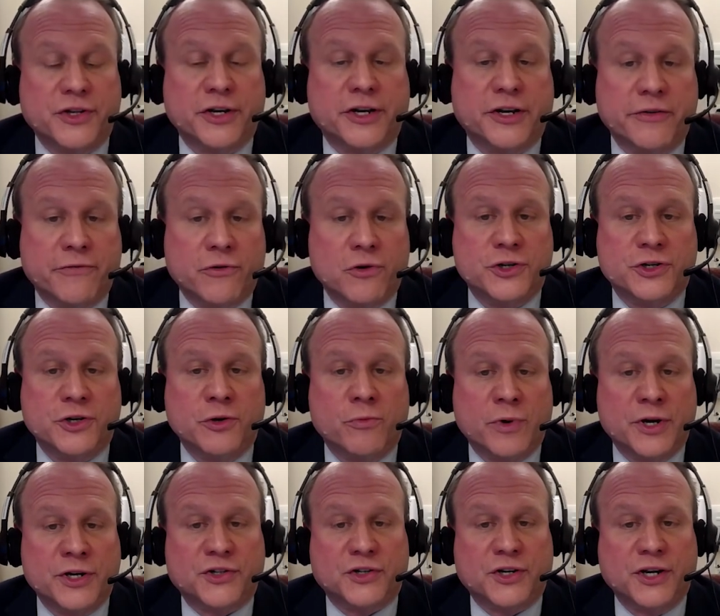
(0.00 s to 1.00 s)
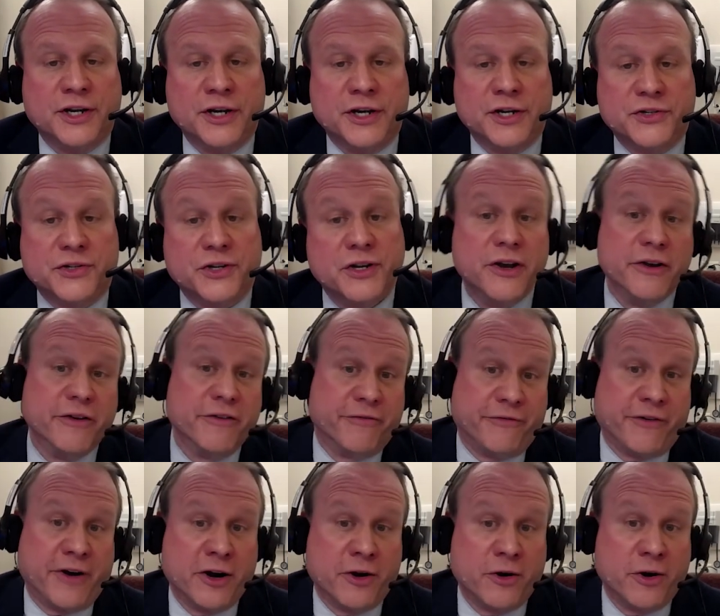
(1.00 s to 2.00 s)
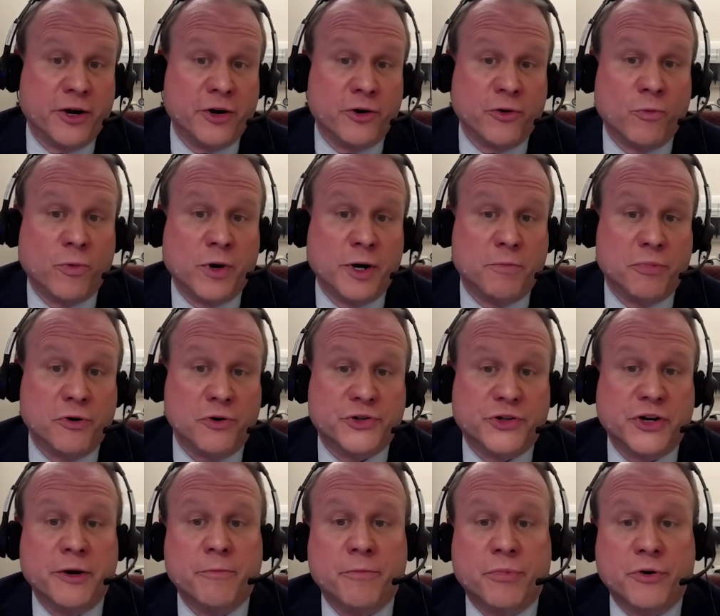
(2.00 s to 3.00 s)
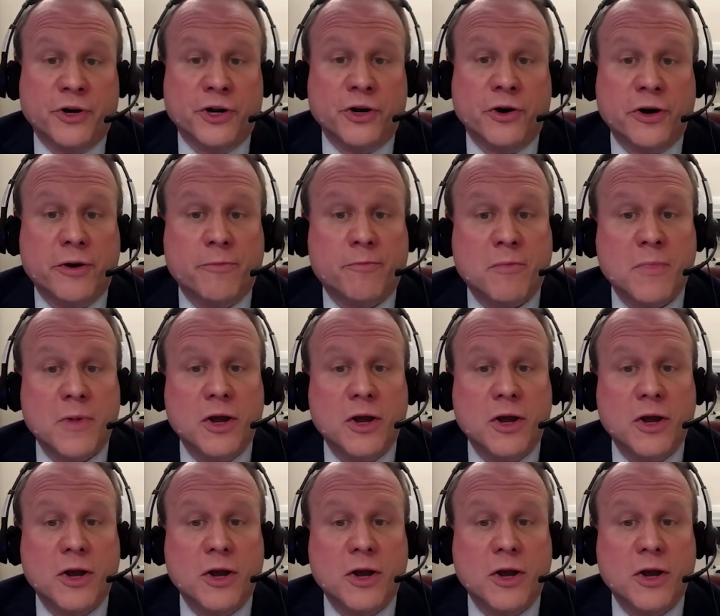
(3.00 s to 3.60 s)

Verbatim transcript: the conversion risk is far under 1% per year,